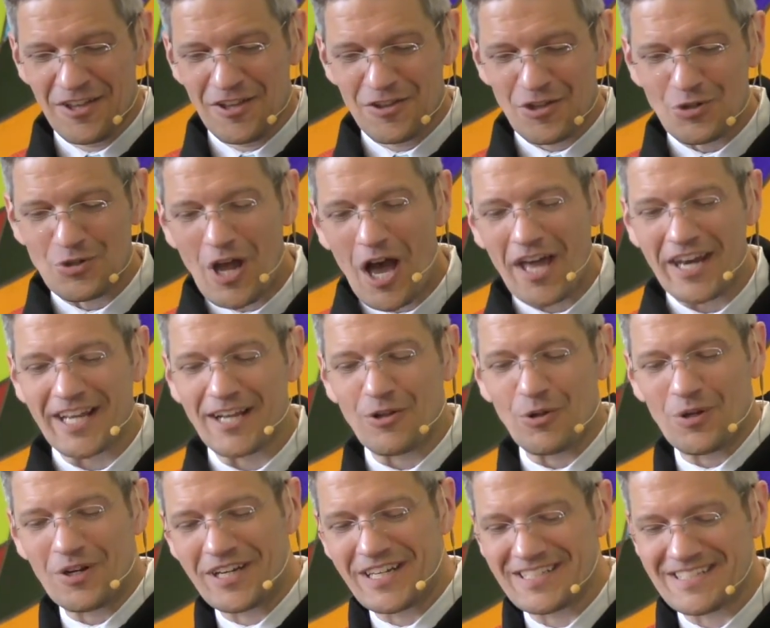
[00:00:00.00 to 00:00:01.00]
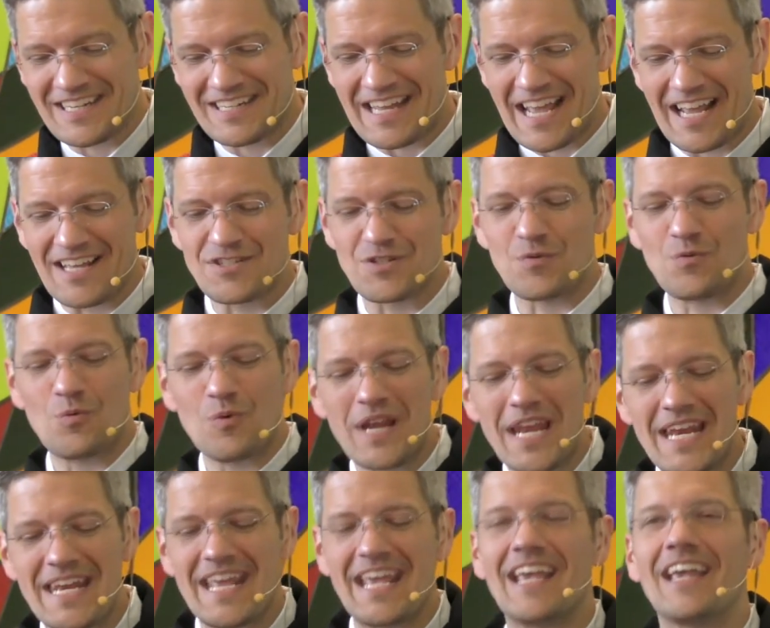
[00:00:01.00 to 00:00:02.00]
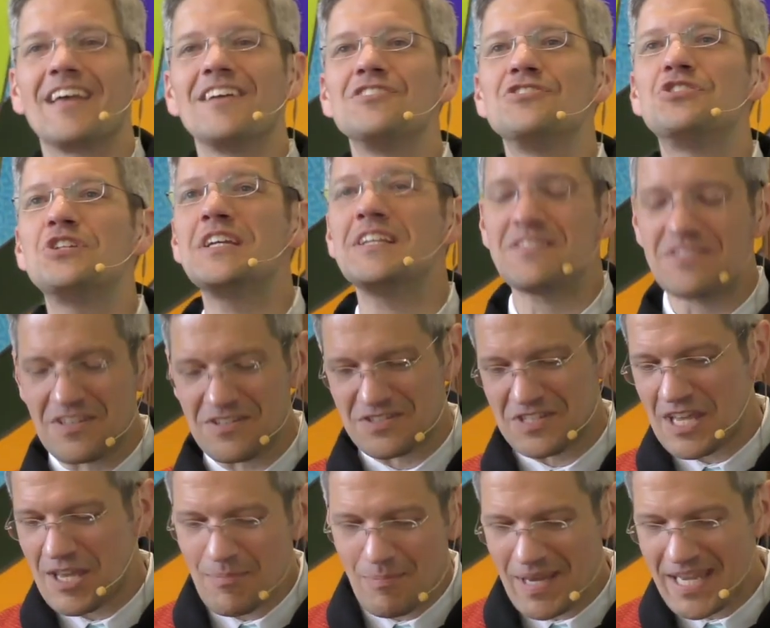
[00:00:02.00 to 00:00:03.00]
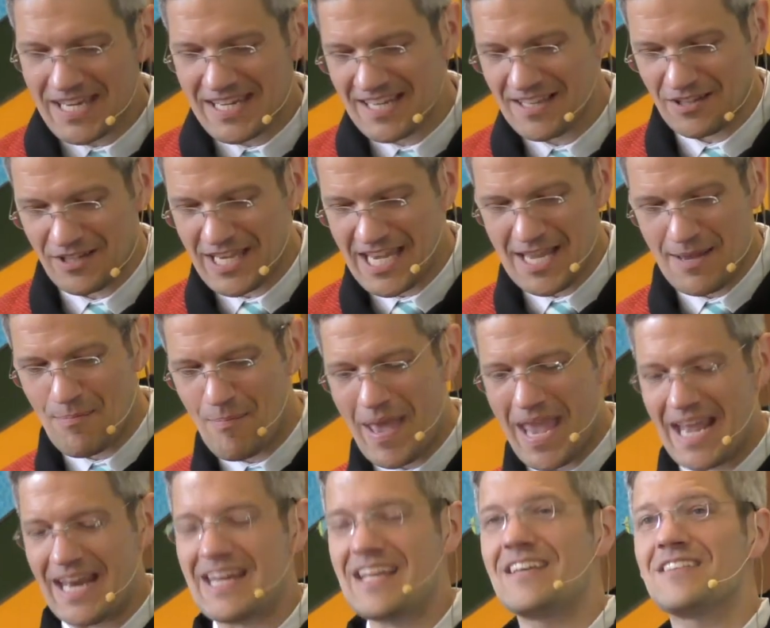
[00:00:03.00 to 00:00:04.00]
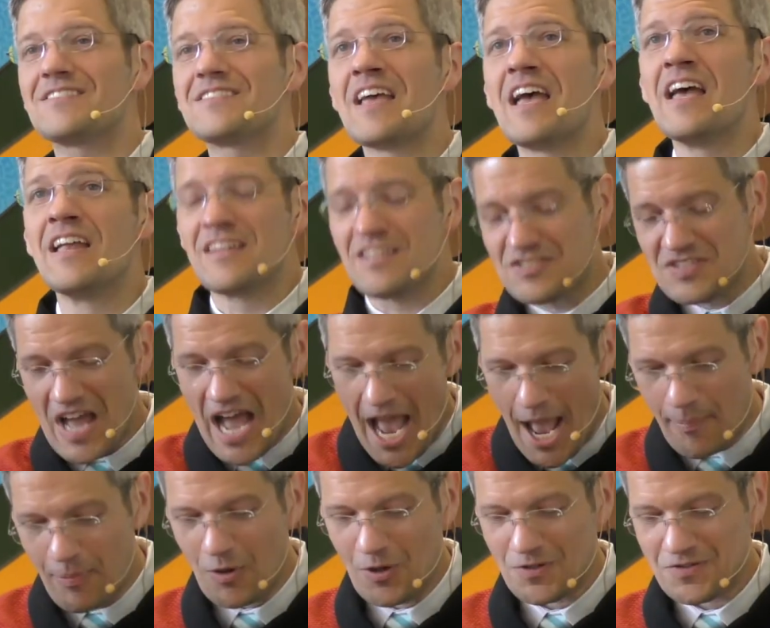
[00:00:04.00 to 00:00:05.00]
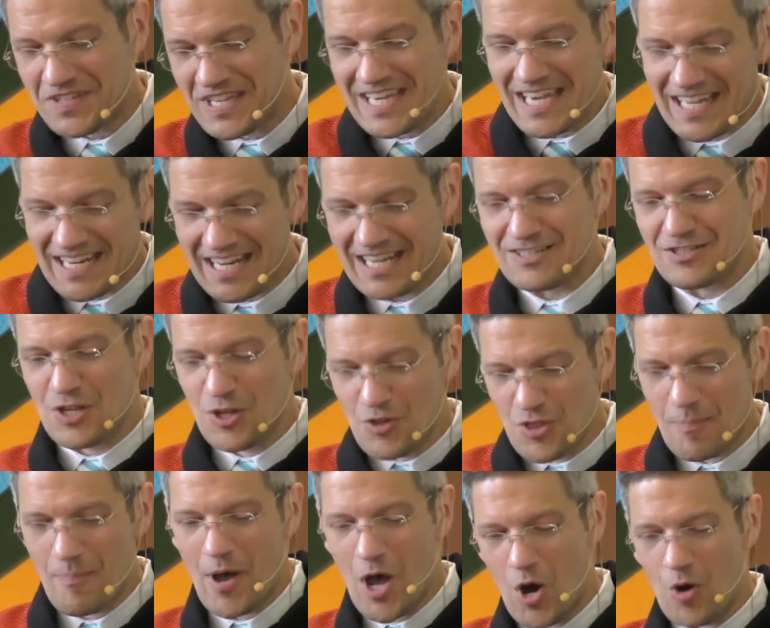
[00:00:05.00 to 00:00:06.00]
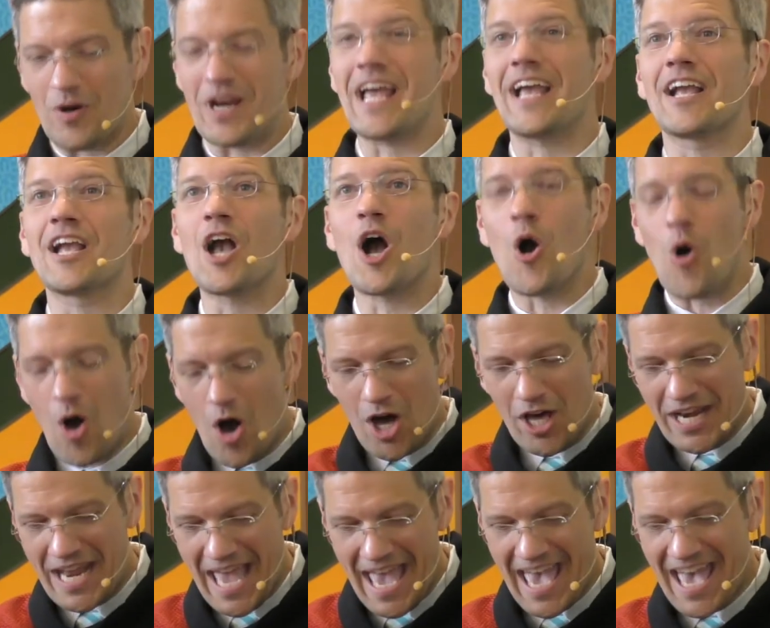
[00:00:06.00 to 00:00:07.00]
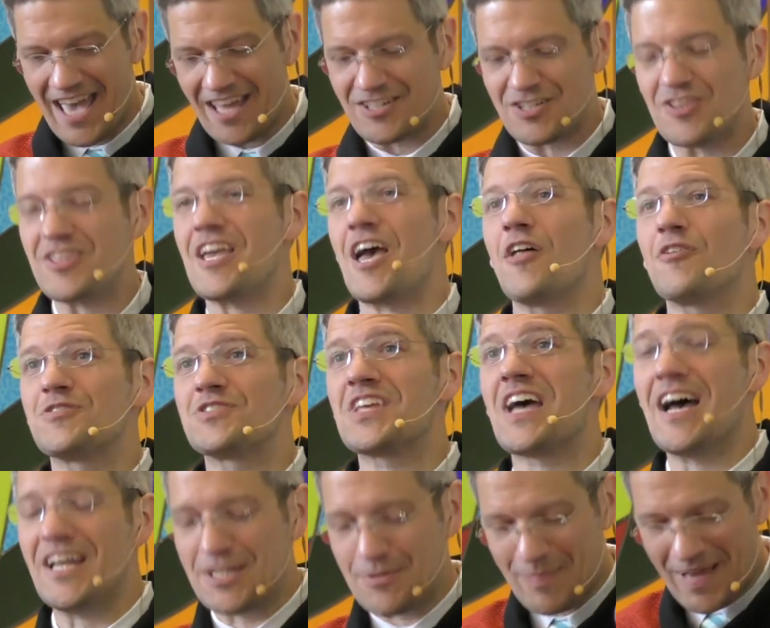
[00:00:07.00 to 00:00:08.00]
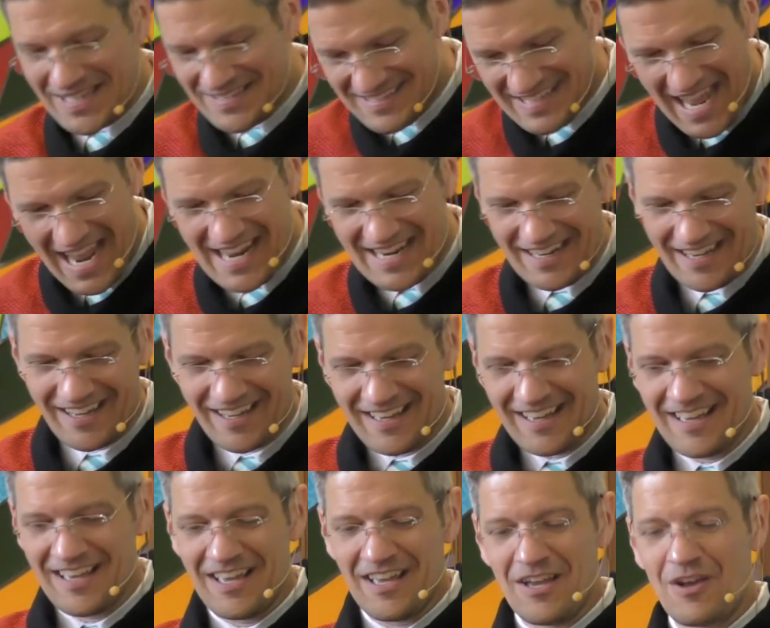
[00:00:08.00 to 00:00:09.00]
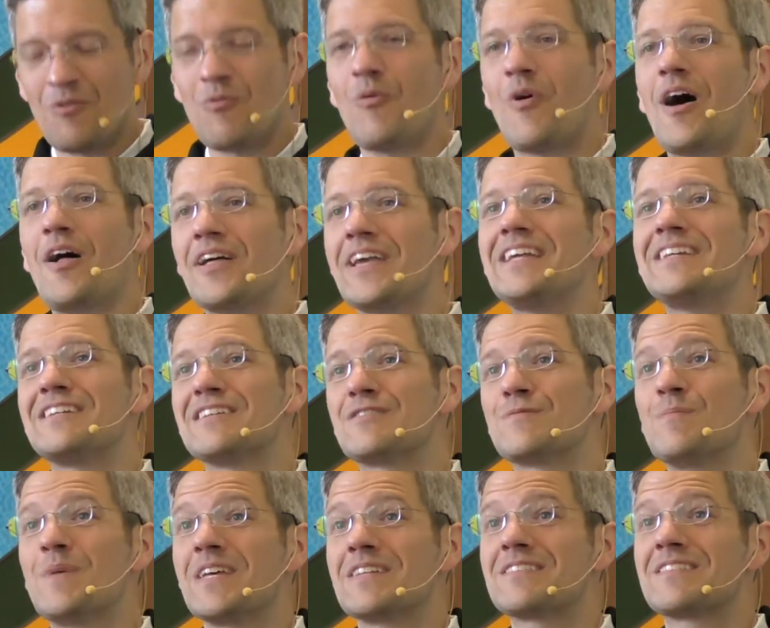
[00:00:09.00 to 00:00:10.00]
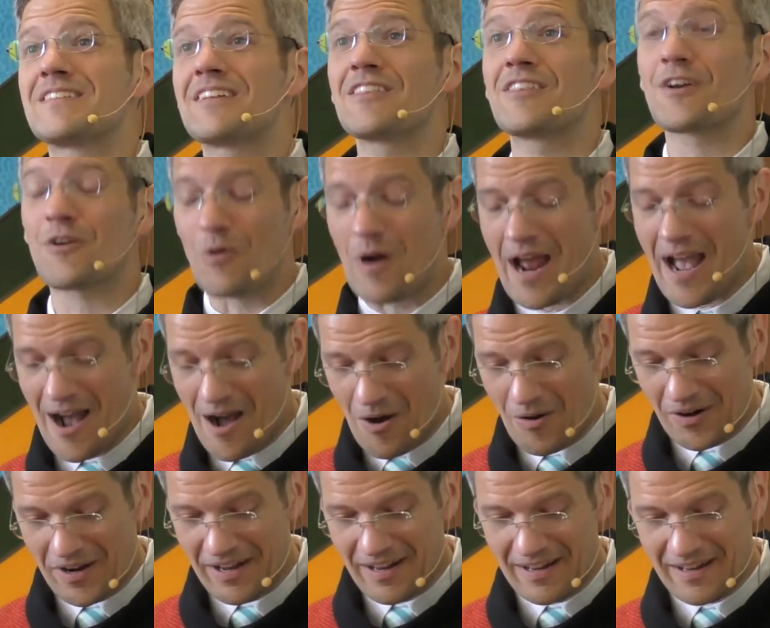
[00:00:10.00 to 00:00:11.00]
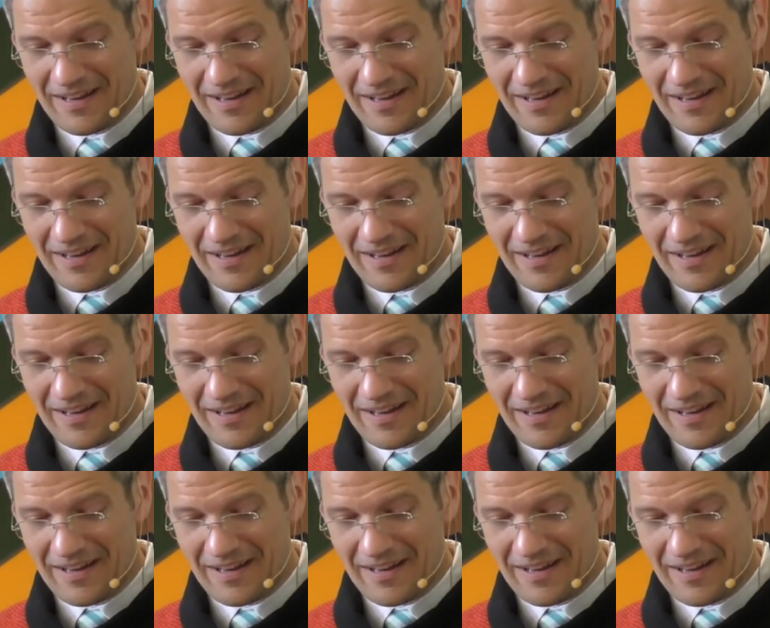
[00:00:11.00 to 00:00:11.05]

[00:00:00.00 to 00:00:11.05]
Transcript: Though not included in today's reading, Jesus immediately made his disciples get into the boat and go on ahead to the other side, to Bethsaida, while he dismissed the crowd.